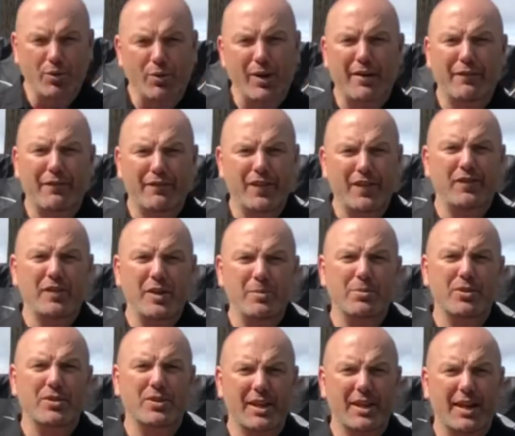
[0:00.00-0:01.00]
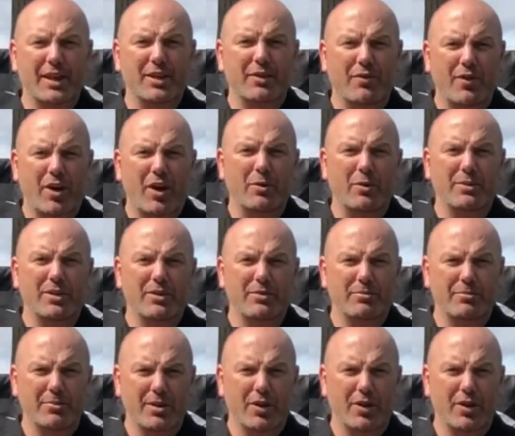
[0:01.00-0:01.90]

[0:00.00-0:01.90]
where 50% of the volume